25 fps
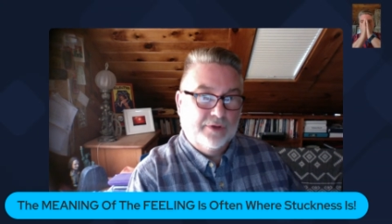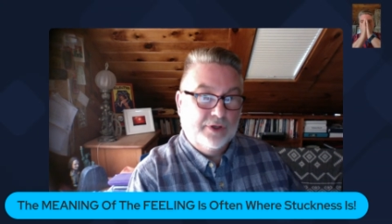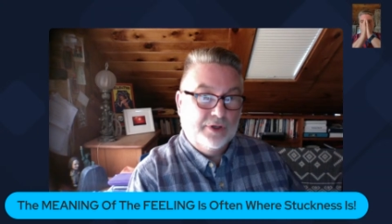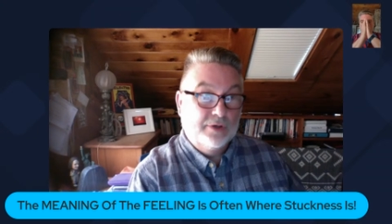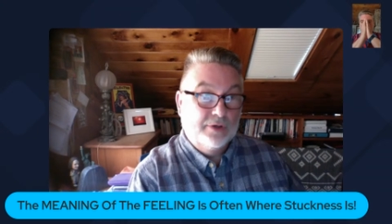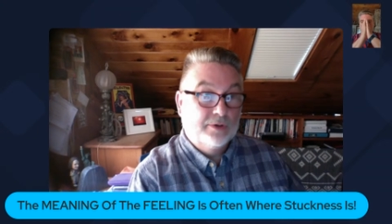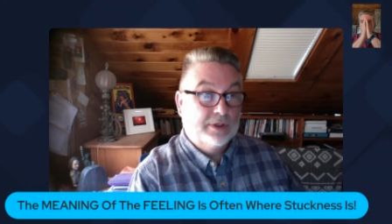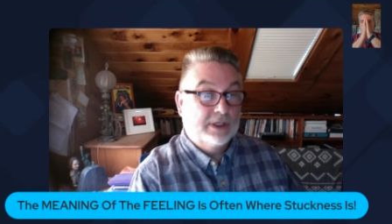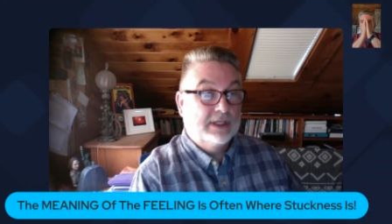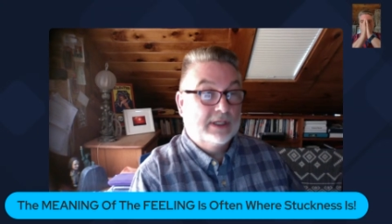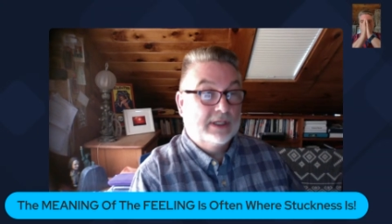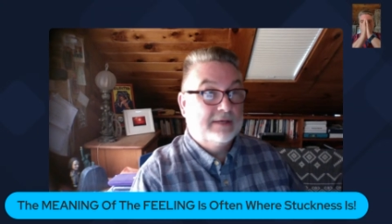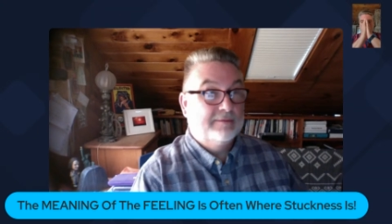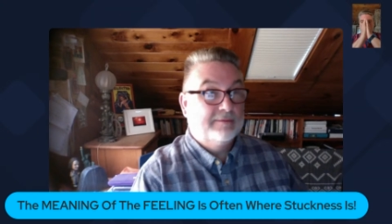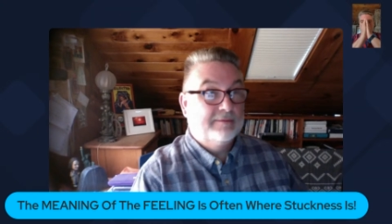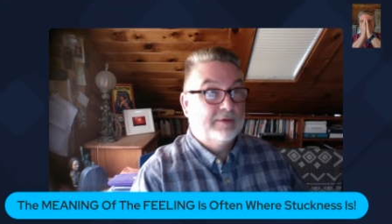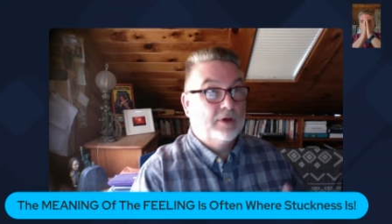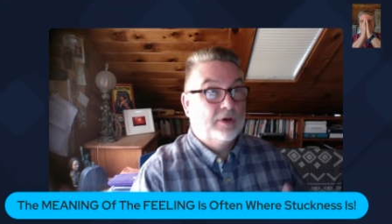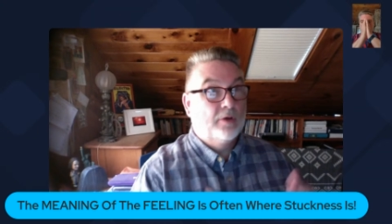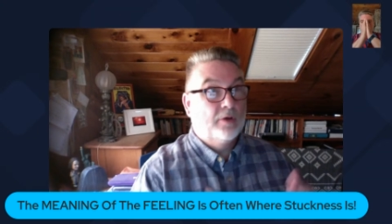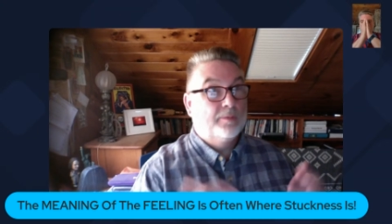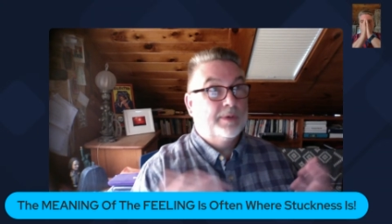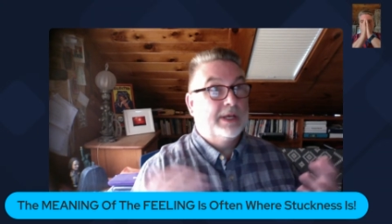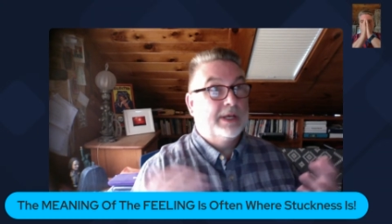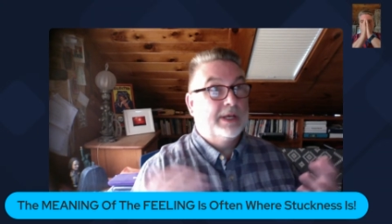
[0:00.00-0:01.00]
You can leave it
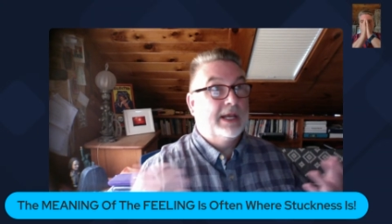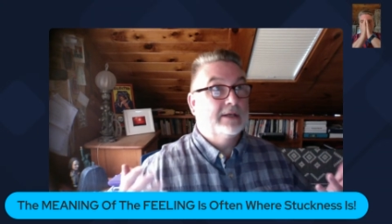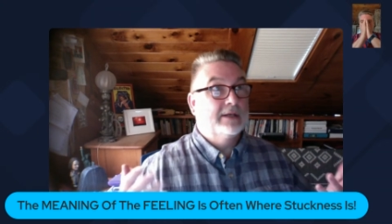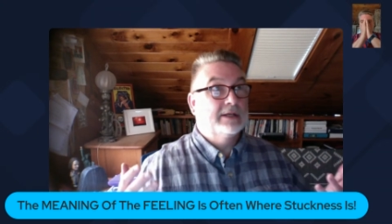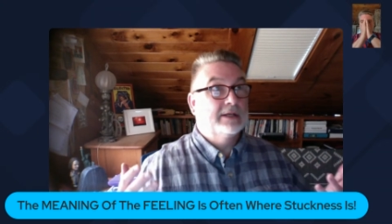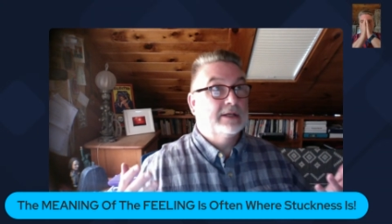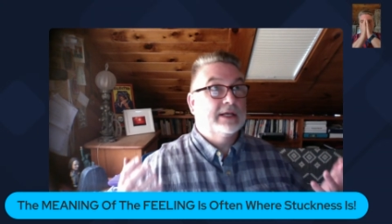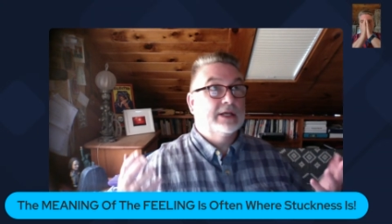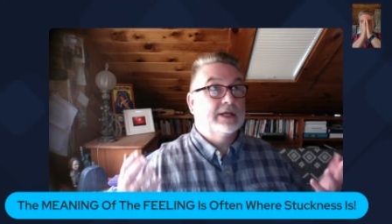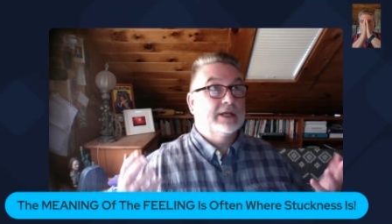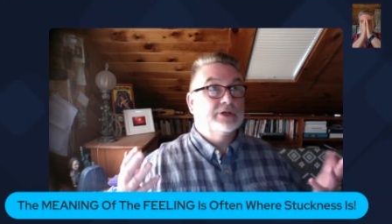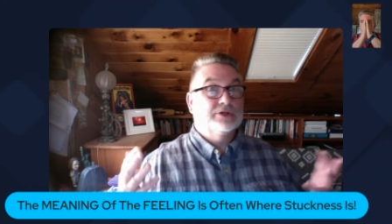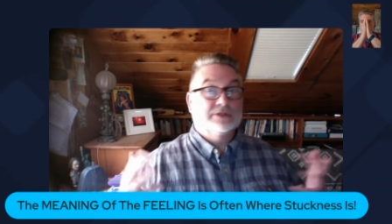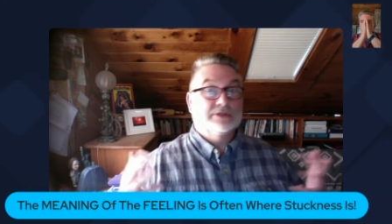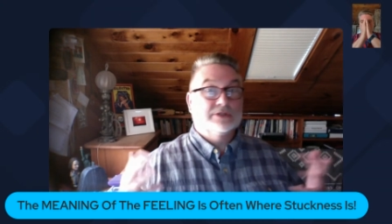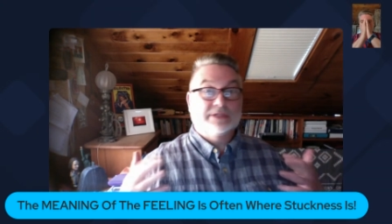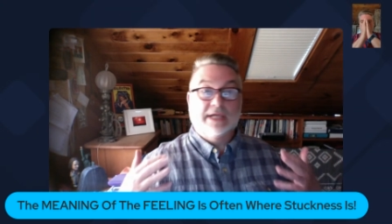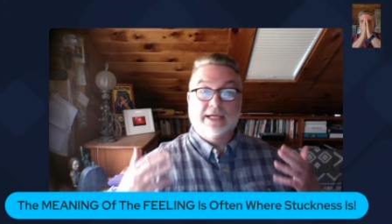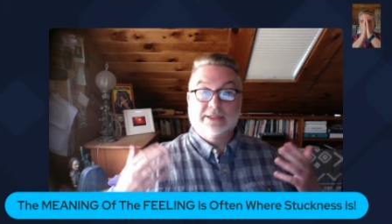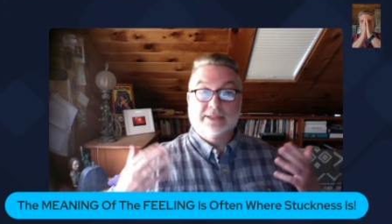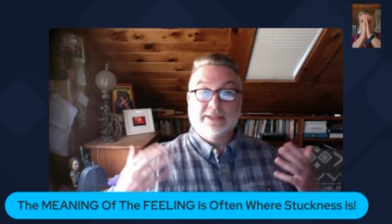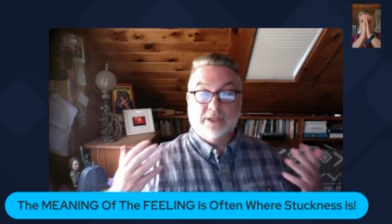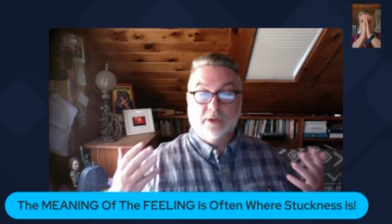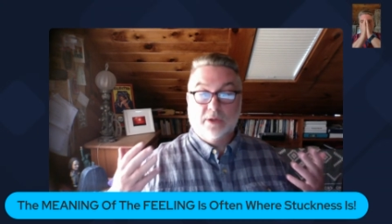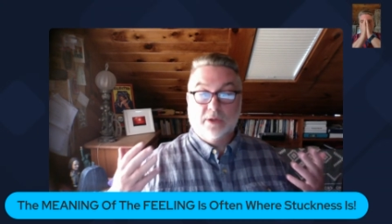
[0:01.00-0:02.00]
open-ended and just
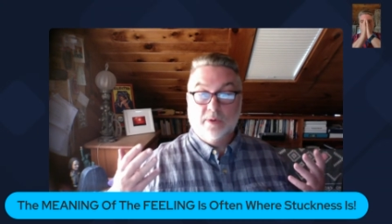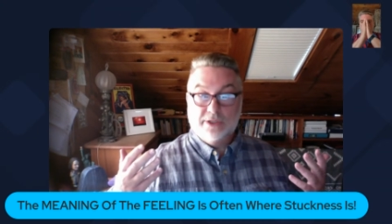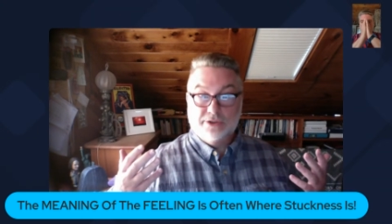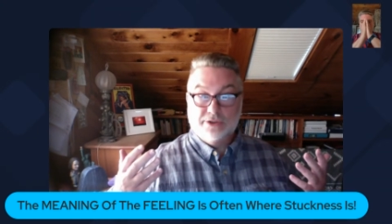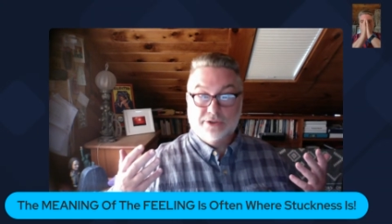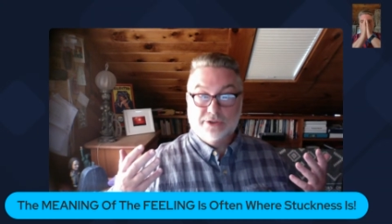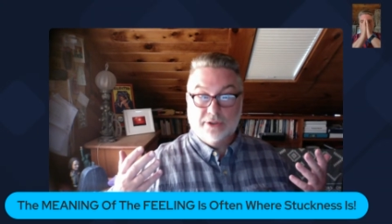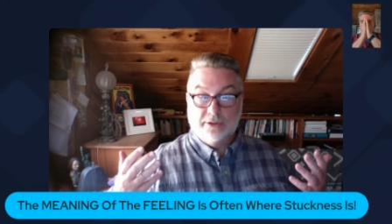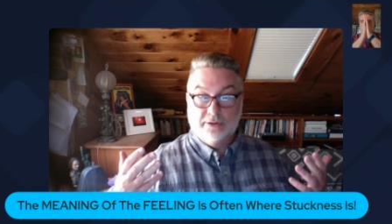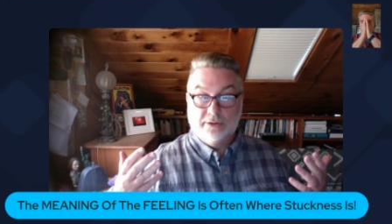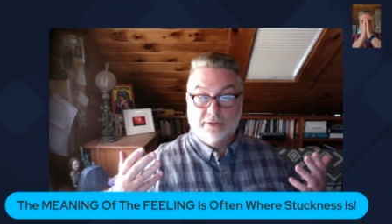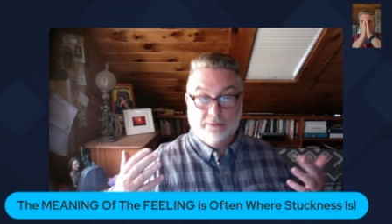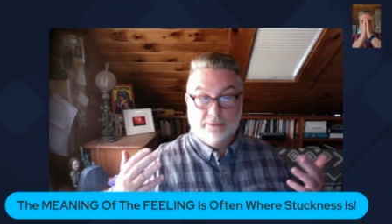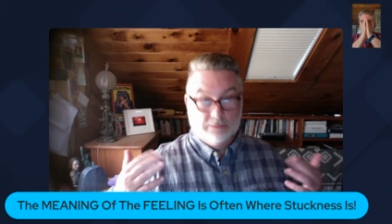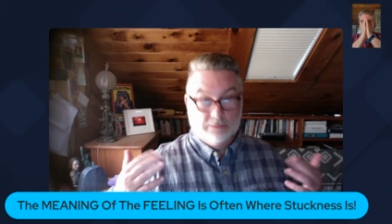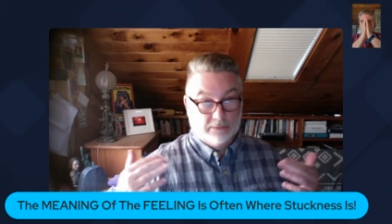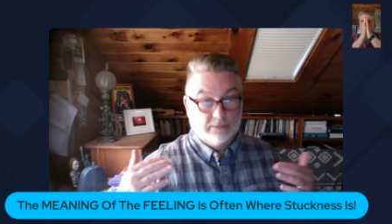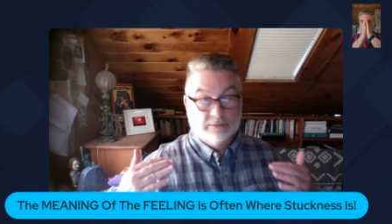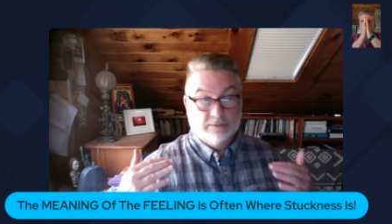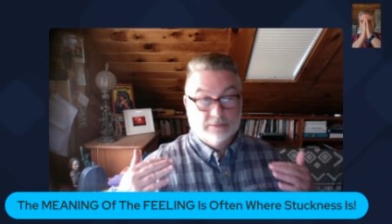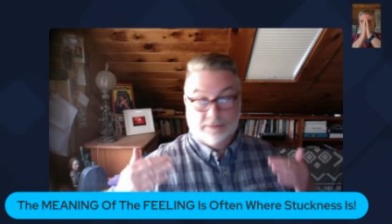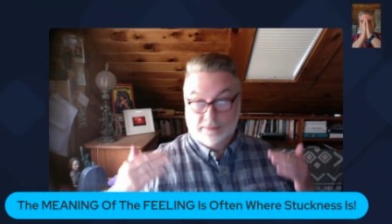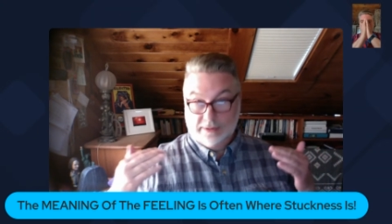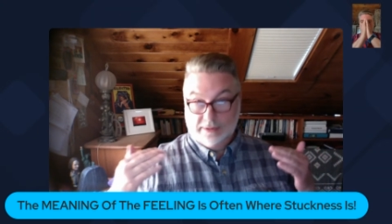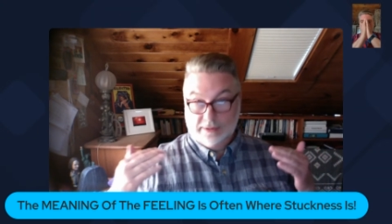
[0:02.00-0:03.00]
ask the question,
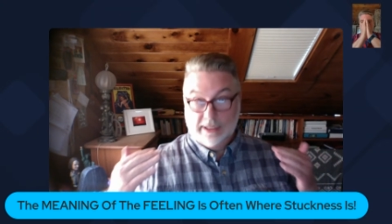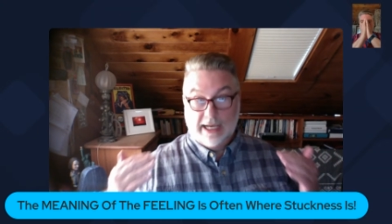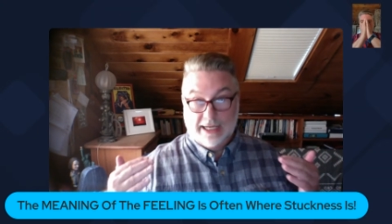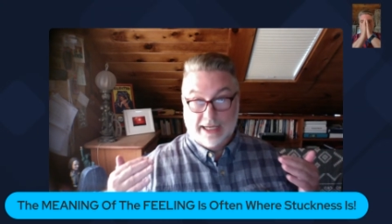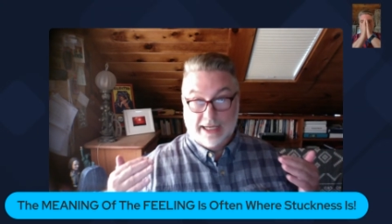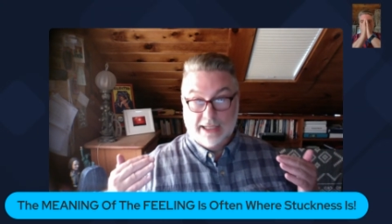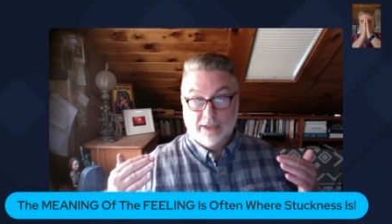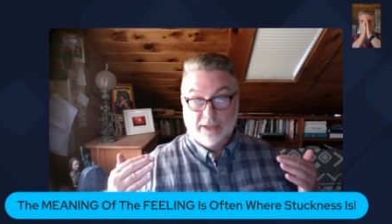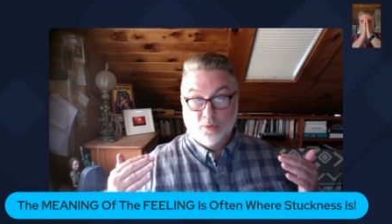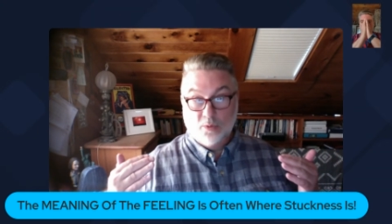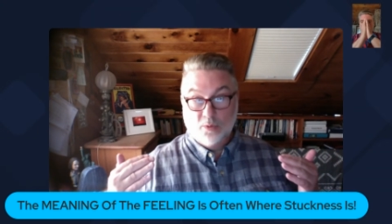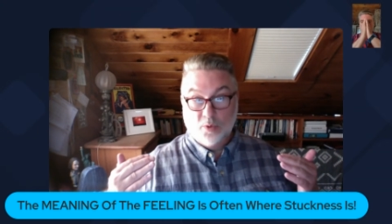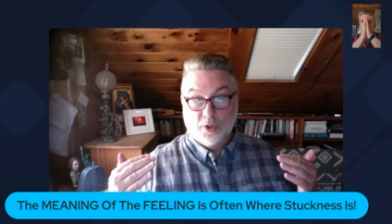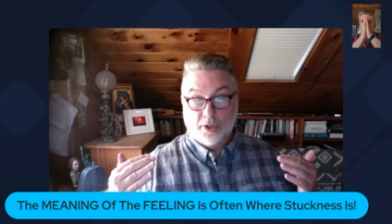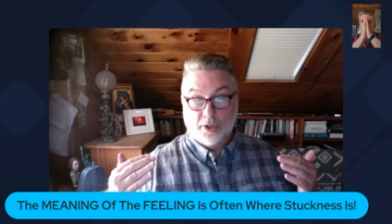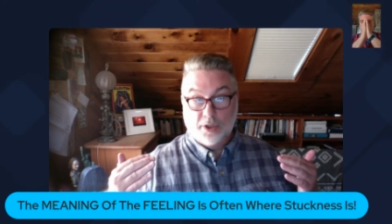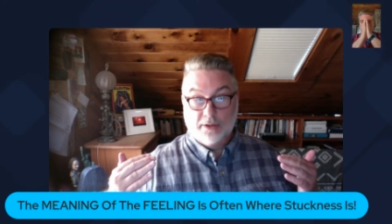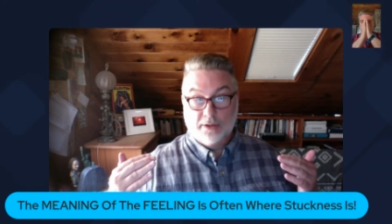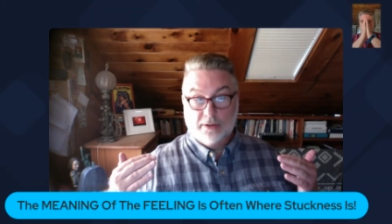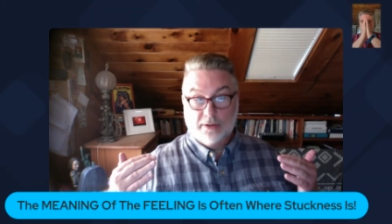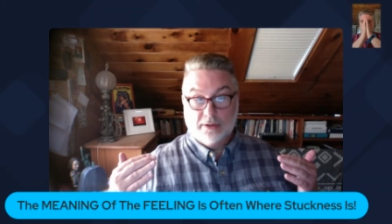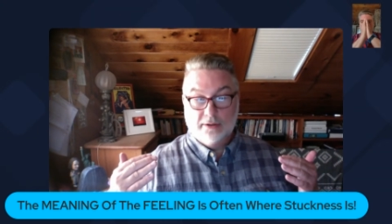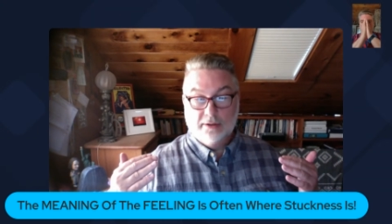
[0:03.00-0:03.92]
and it'll work.